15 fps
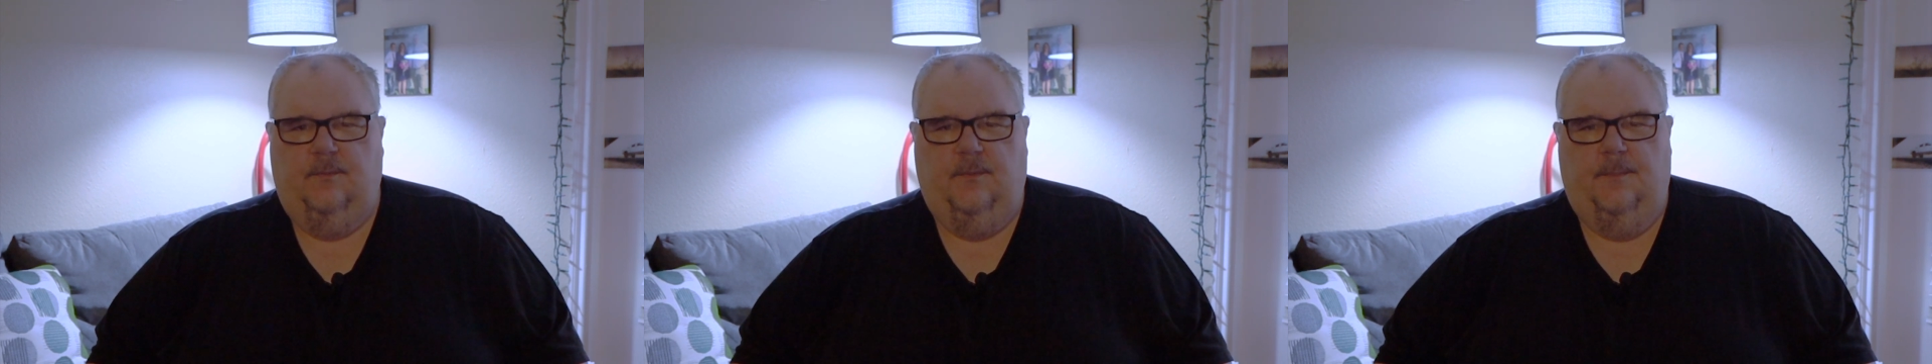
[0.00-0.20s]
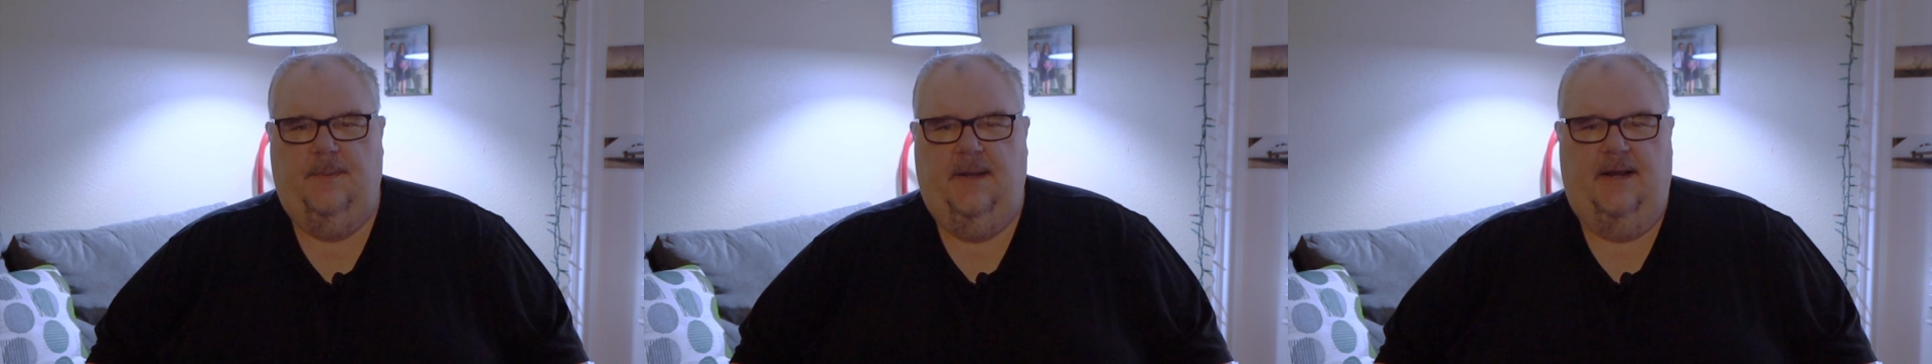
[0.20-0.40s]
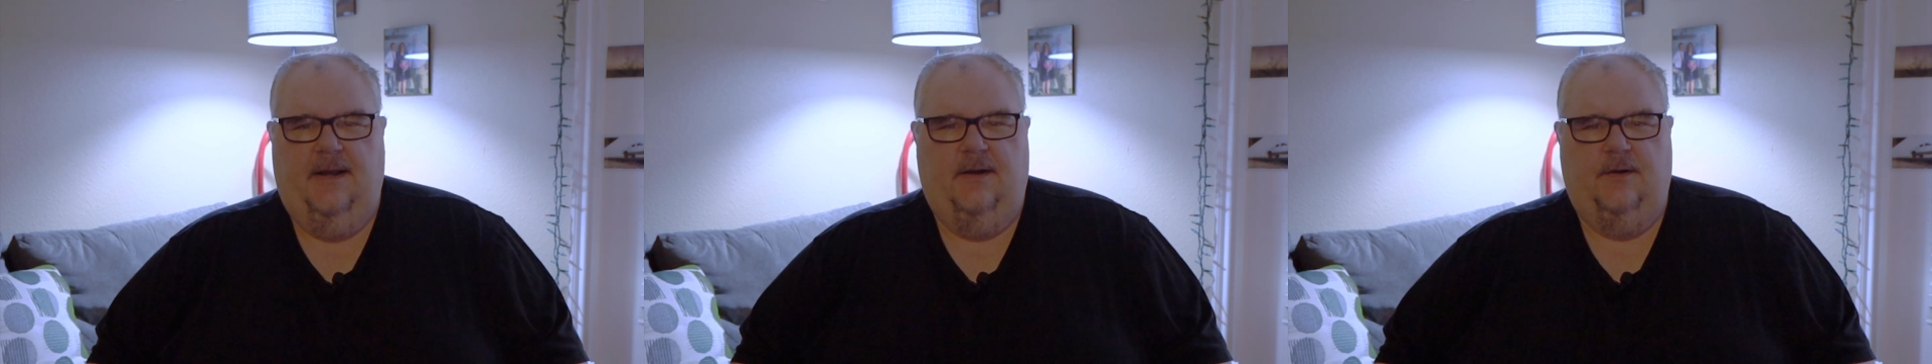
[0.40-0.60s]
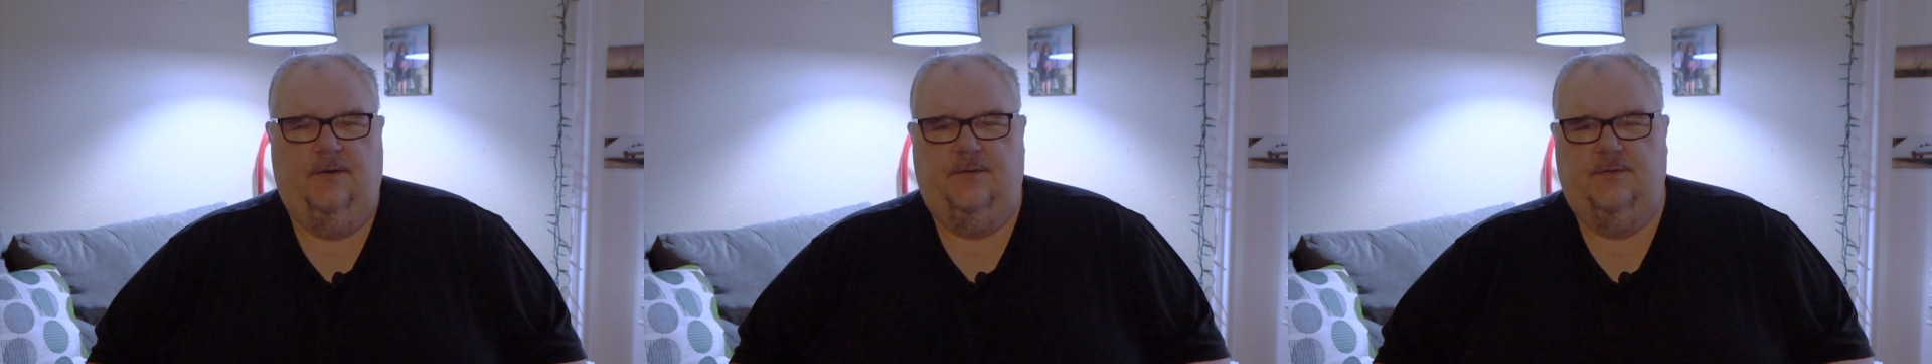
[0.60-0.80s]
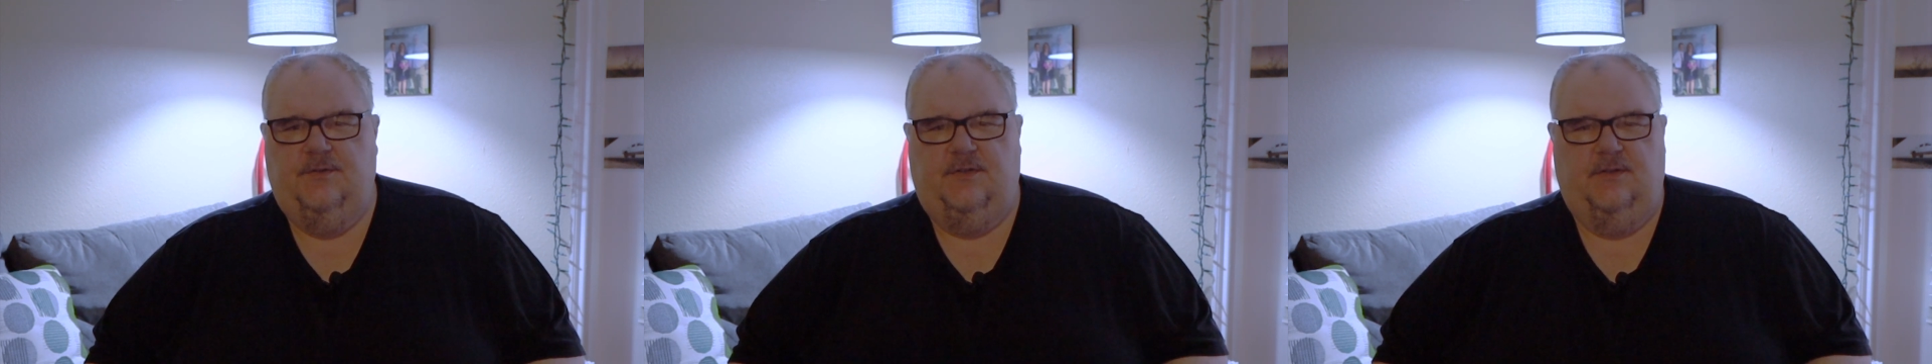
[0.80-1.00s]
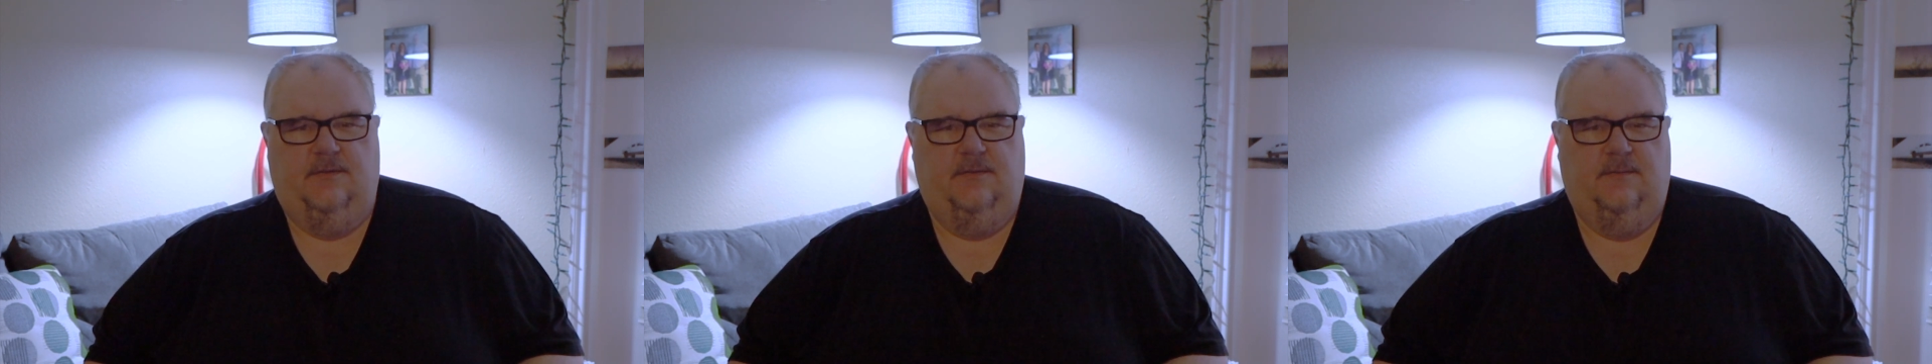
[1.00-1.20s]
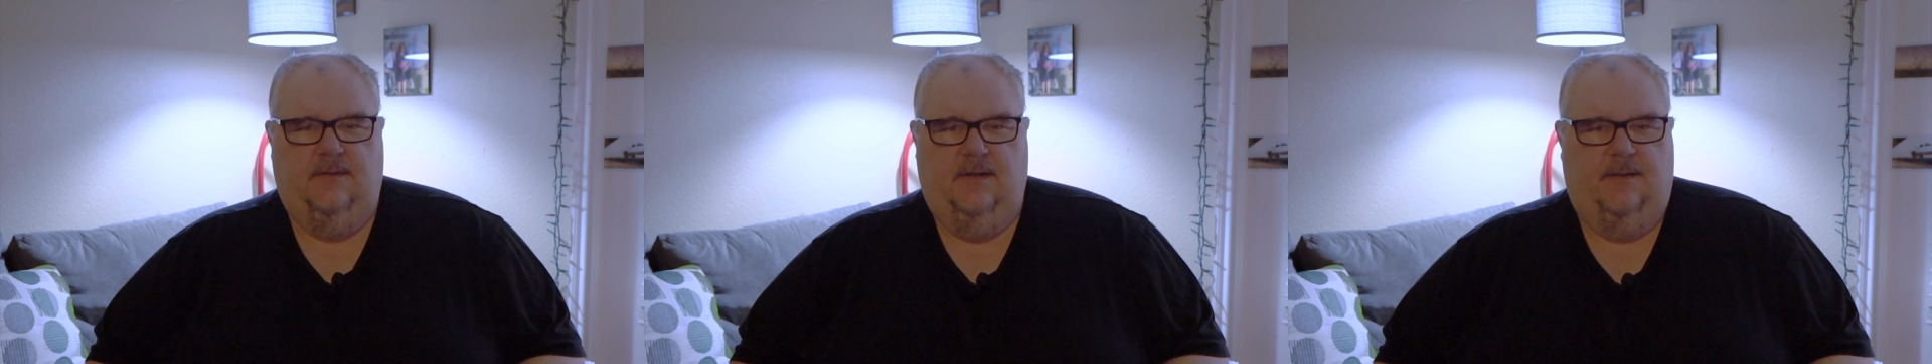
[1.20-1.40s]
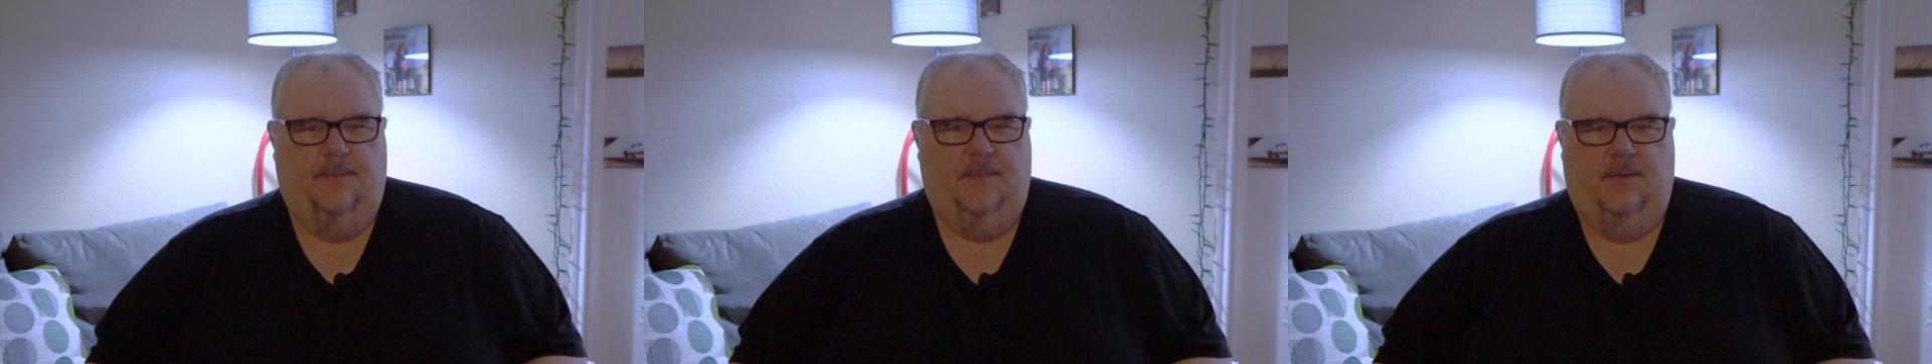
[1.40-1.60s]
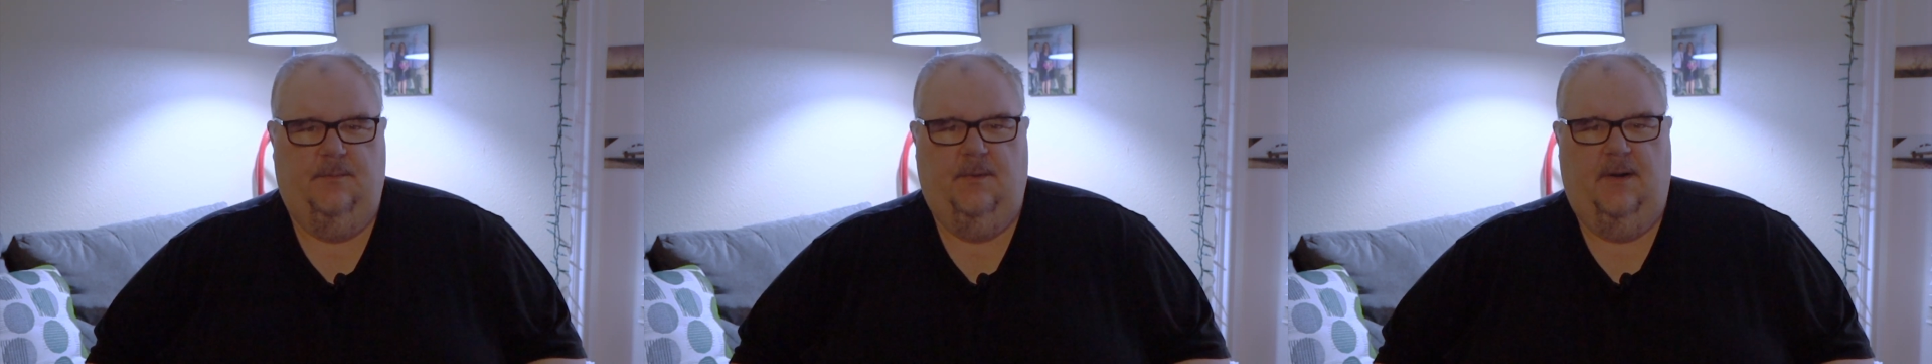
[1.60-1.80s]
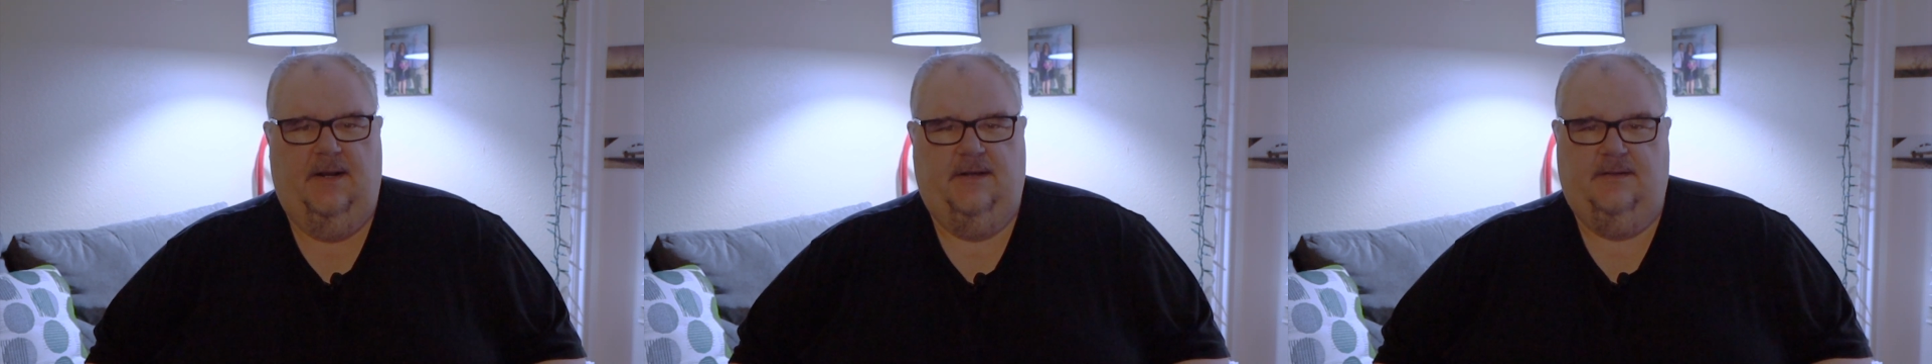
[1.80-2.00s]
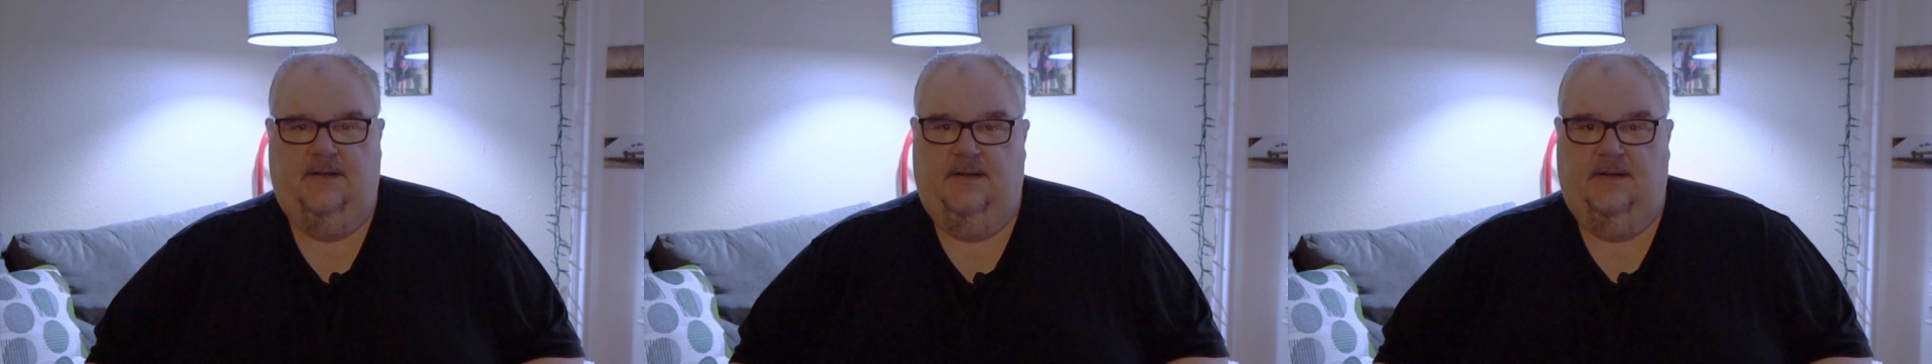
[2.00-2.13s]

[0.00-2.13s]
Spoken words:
repairs and it had been wrecked,